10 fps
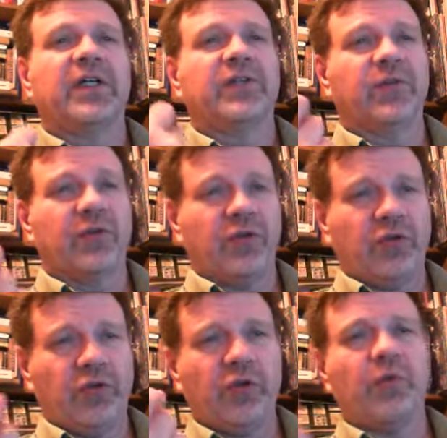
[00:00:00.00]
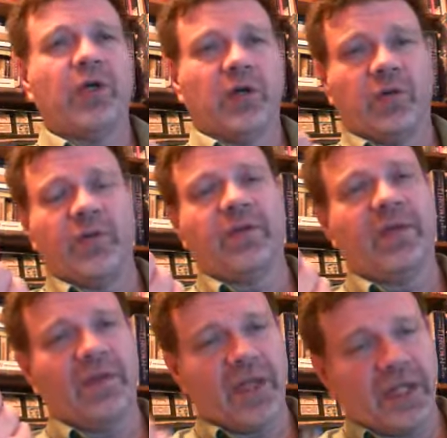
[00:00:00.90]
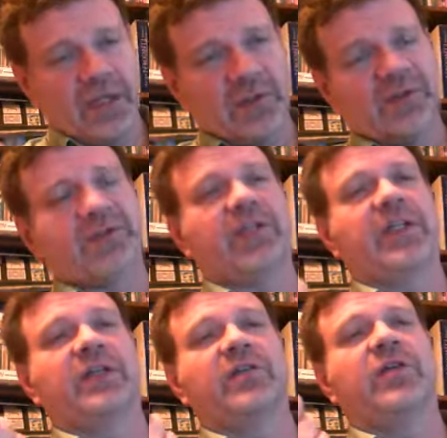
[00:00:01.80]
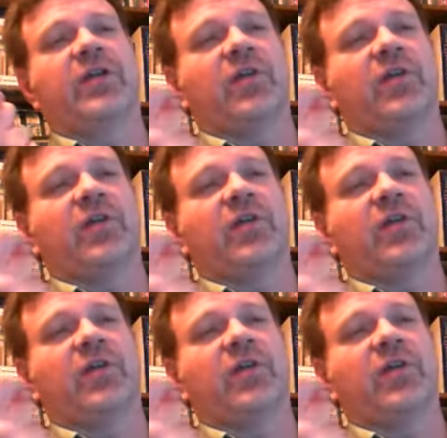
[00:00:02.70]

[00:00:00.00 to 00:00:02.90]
so that you know that they understand